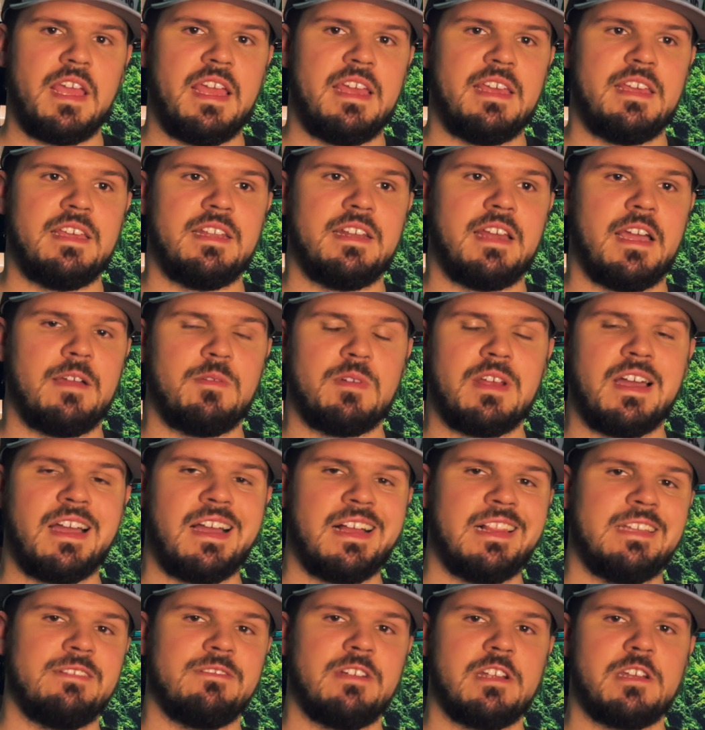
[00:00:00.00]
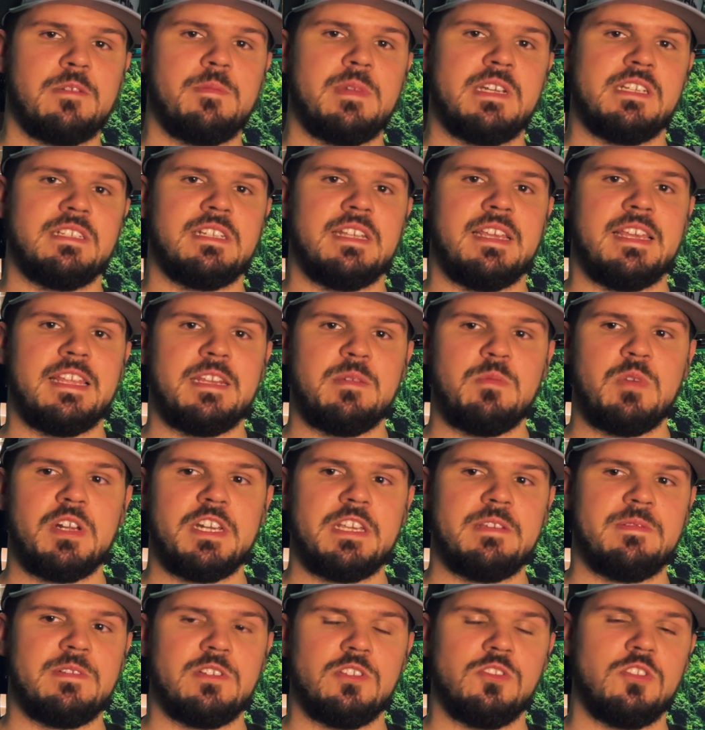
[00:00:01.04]
and I would highly recommend it to anybody
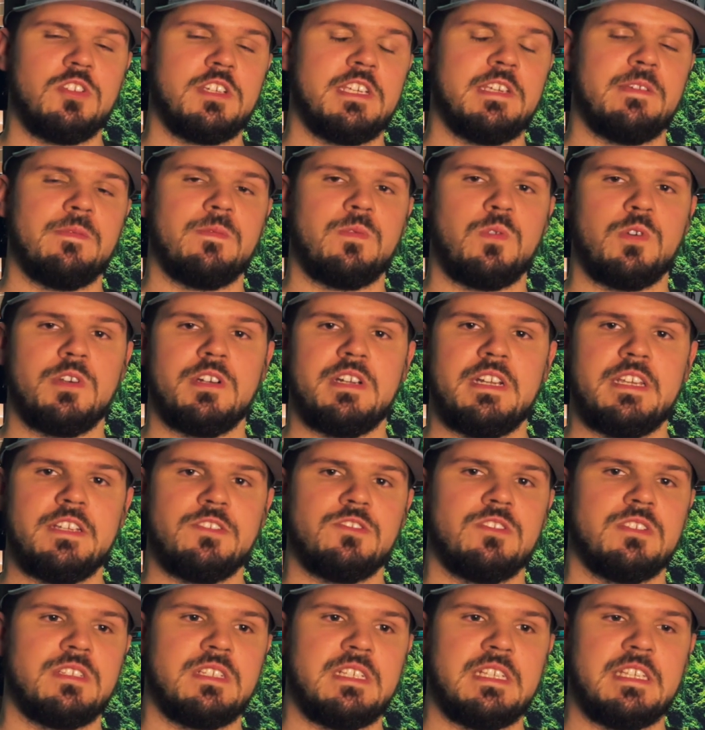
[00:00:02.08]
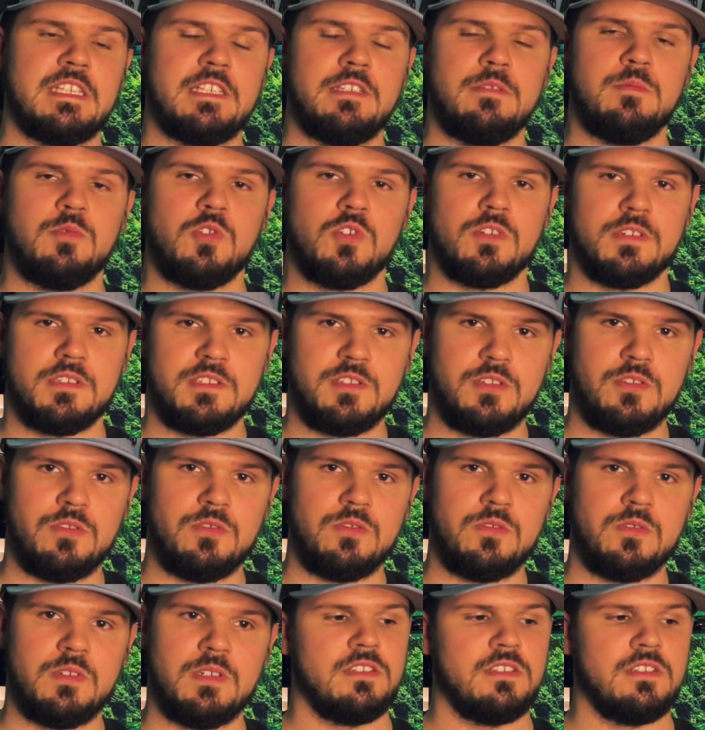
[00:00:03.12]
if you're looking for an interesting keyboard to